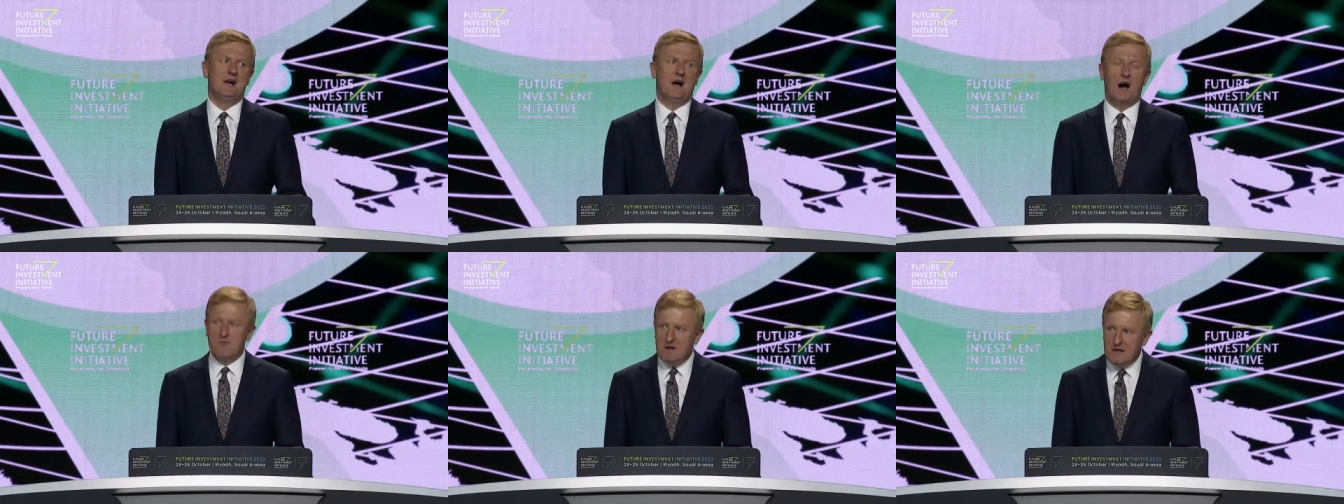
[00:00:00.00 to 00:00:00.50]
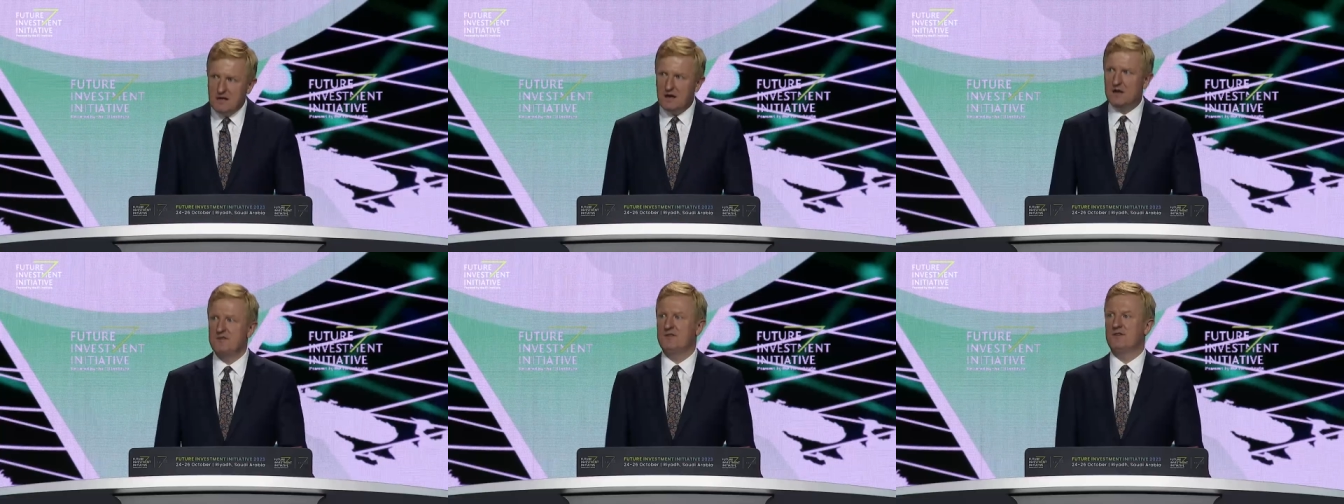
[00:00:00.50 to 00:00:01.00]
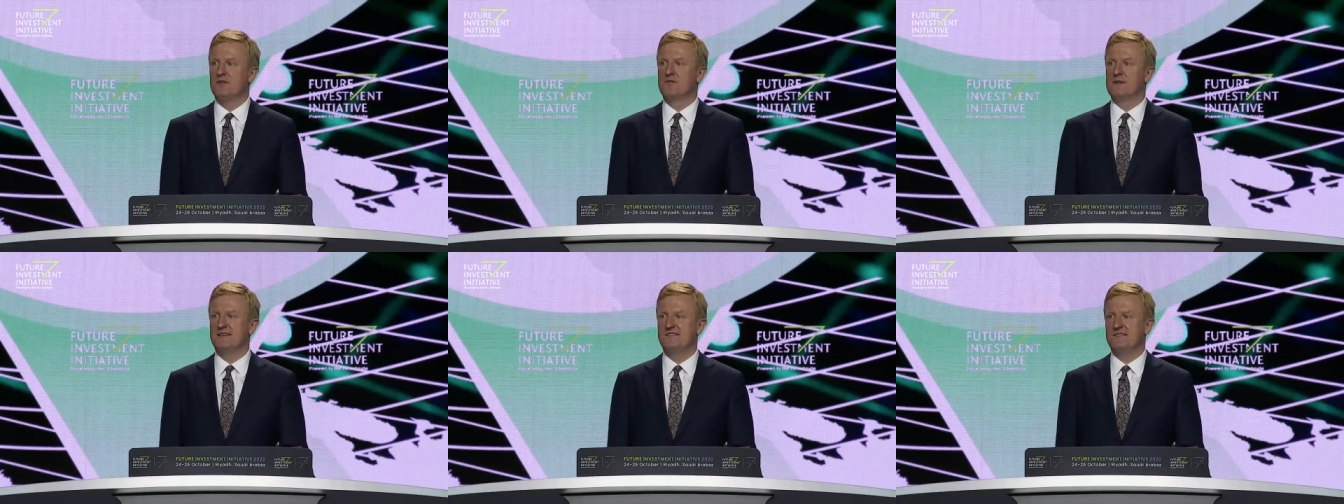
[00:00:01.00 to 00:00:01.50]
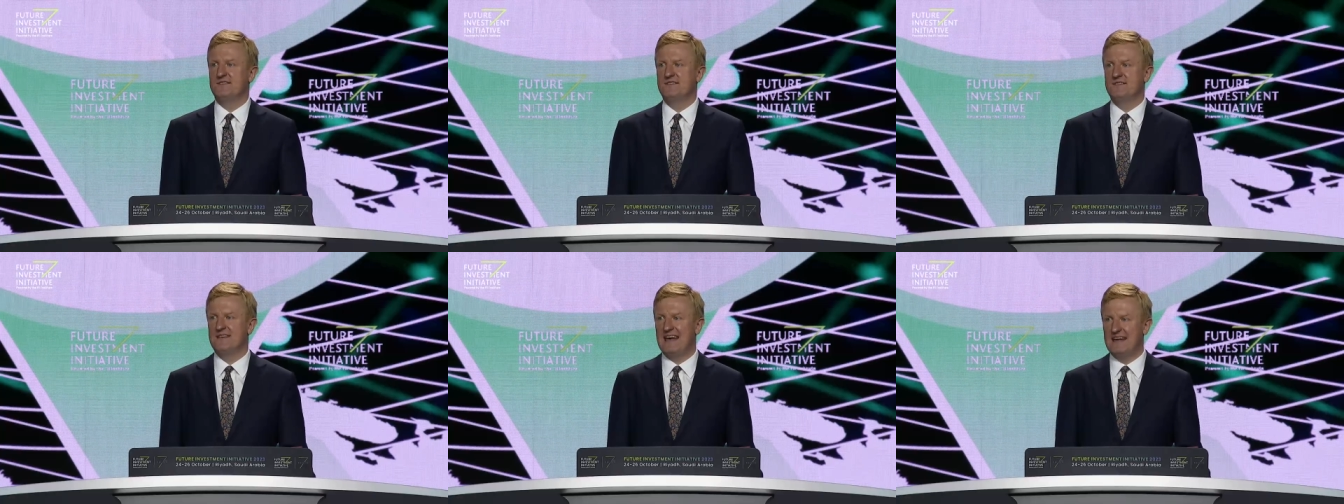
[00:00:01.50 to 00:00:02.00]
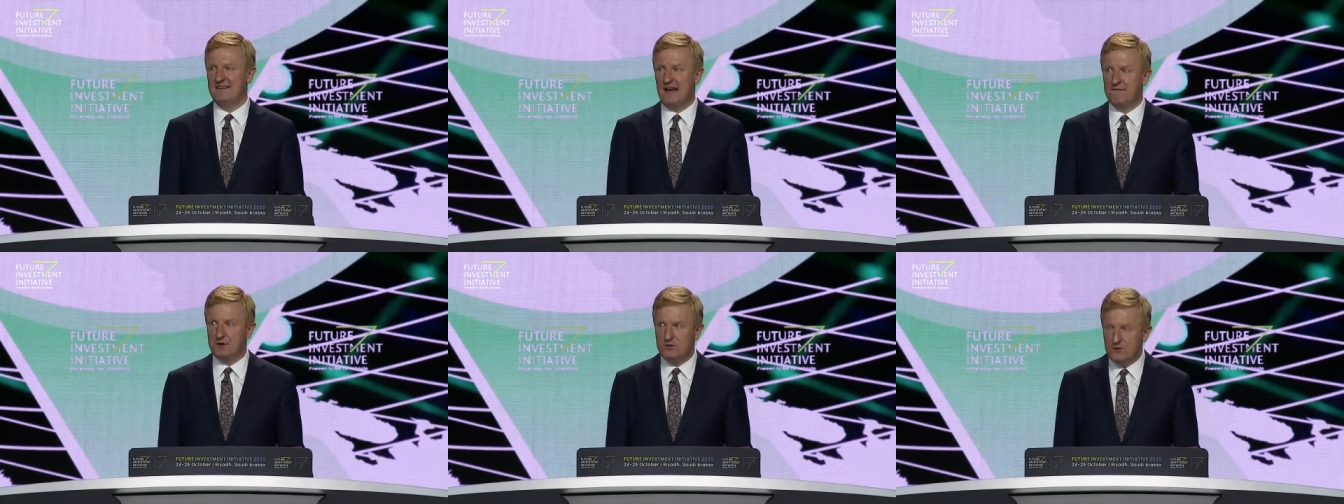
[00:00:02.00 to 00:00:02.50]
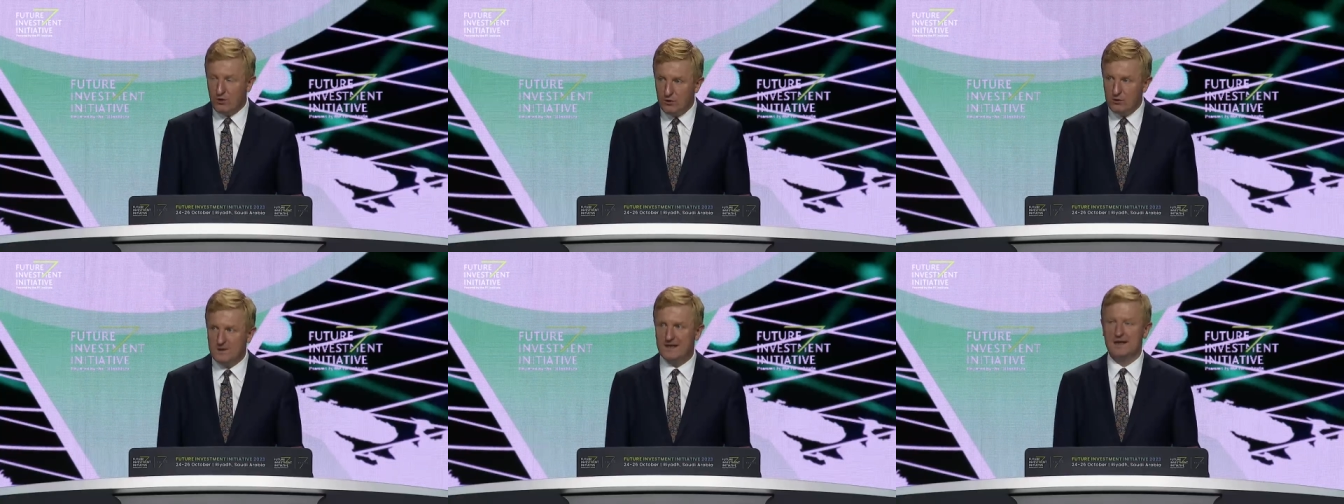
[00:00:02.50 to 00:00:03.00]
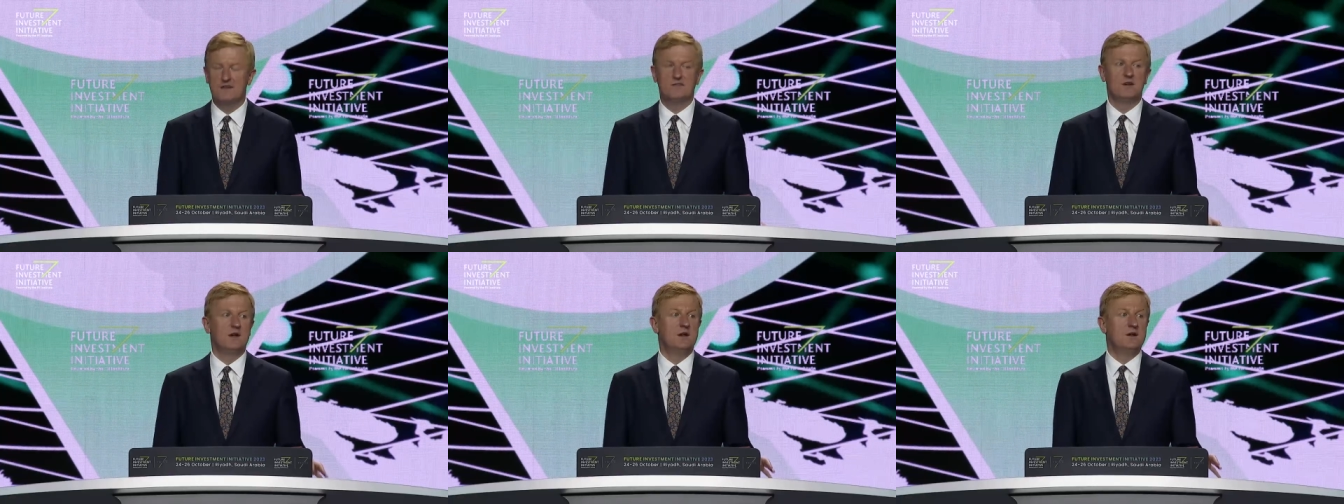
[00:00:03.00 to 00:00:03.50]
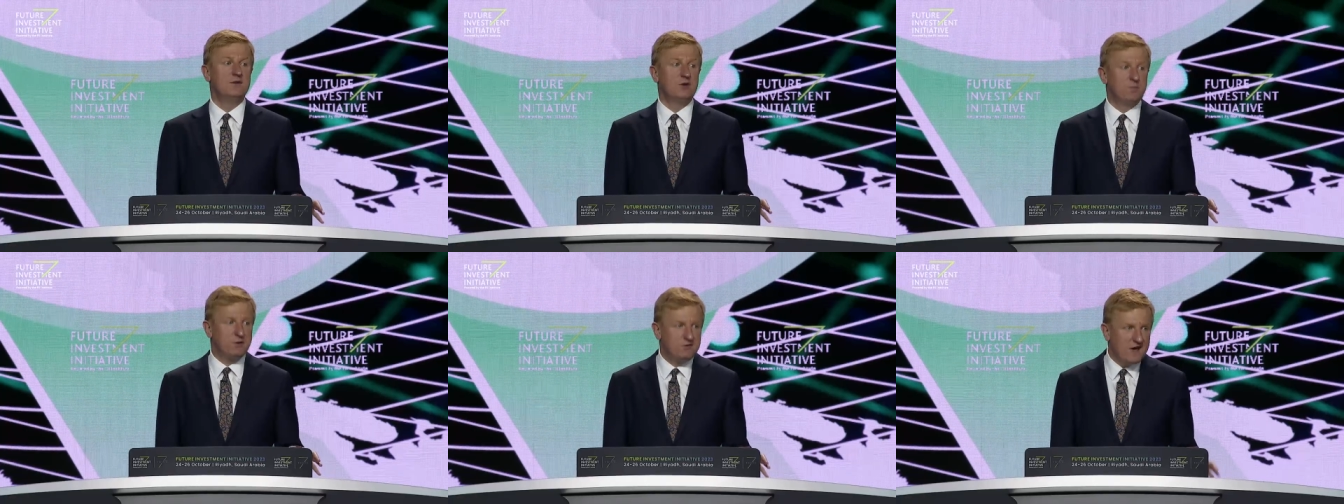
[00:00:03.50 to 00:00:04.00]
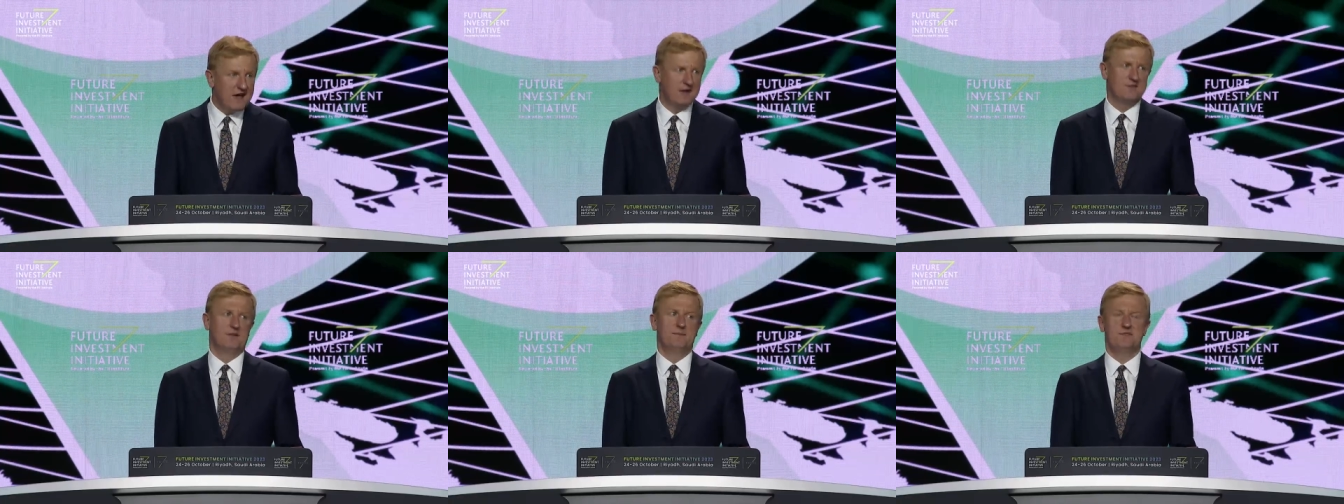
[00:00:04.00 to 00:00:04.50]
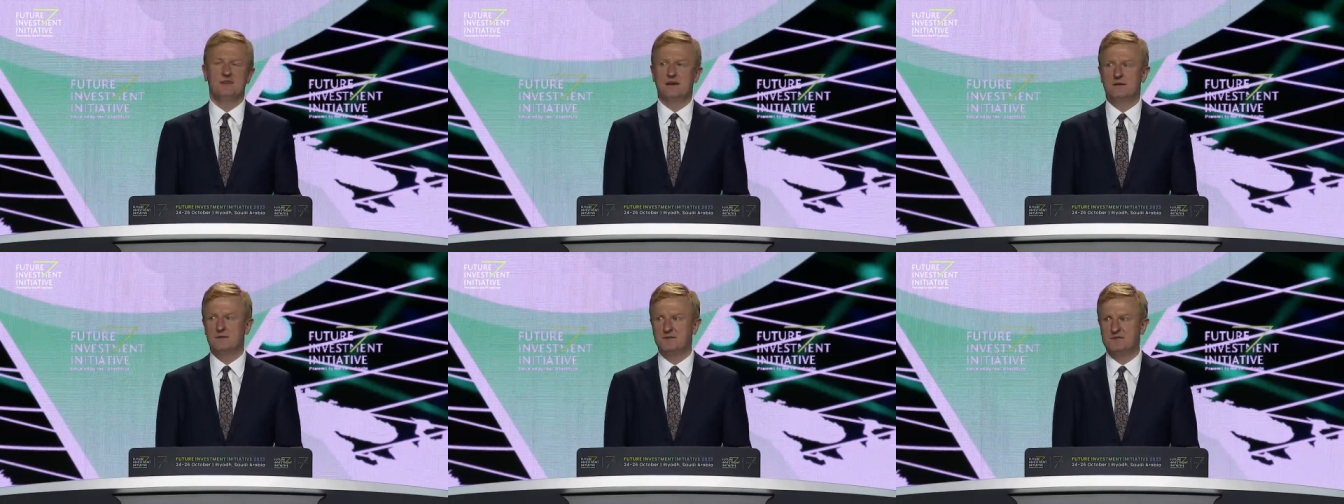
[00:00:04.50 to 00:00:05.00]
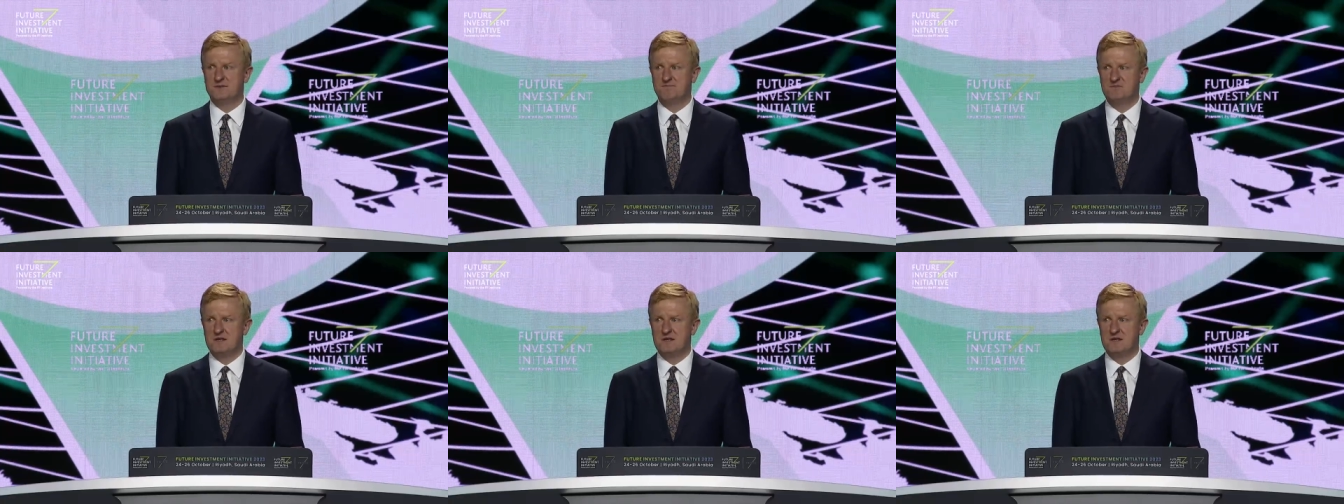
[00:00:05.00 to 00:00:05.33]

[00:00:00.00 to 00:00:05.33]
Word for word: are alert to the risks and have the toolkit to protect themselves.